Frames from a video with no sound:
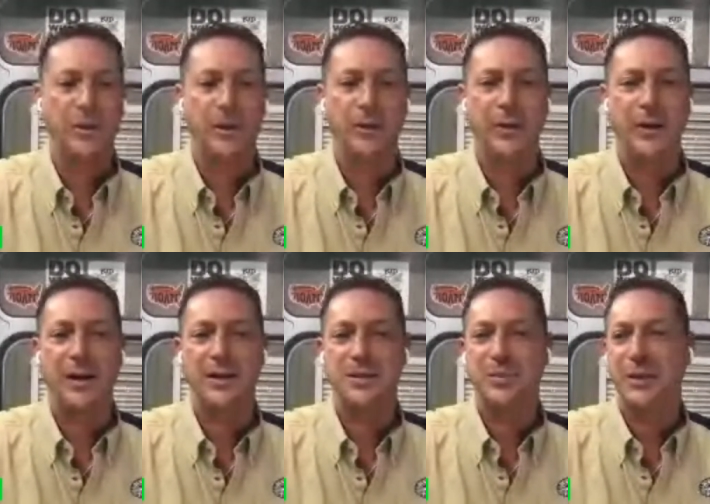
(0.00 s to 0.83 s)
excited about
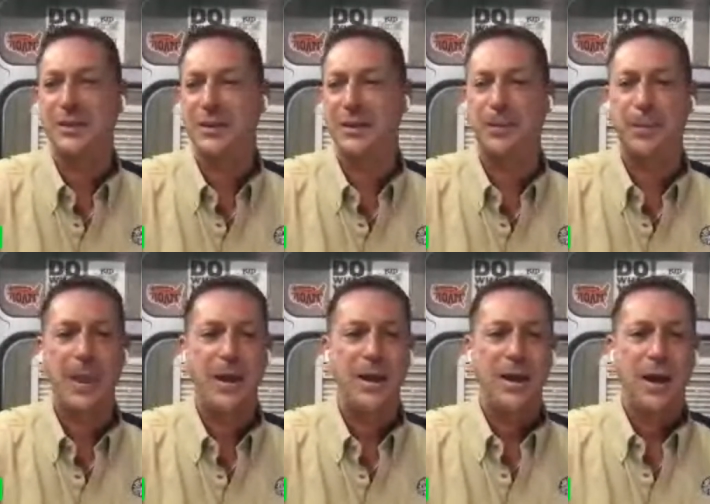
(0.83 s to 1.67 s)
that. But uh,
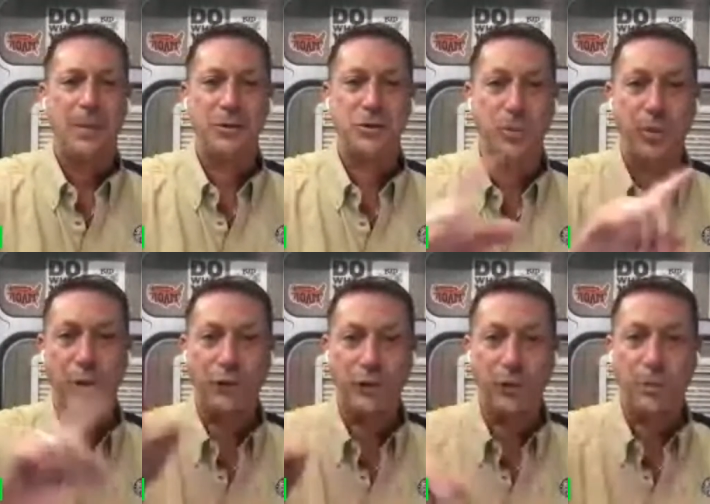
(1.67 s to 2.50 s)
I'm going to start
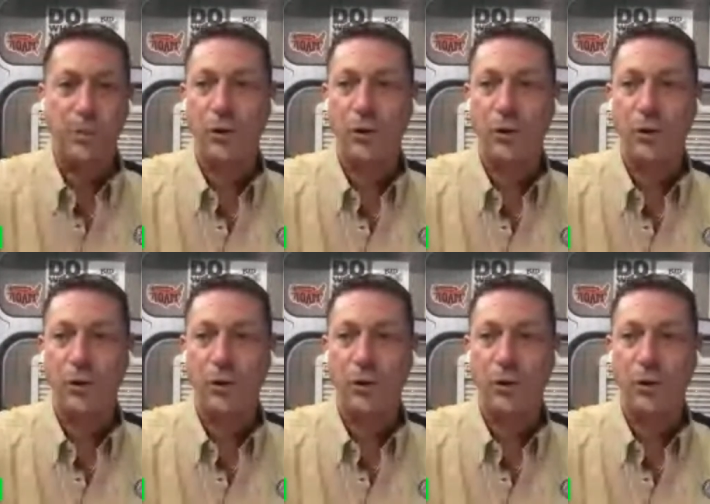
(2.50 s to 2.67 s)
posting these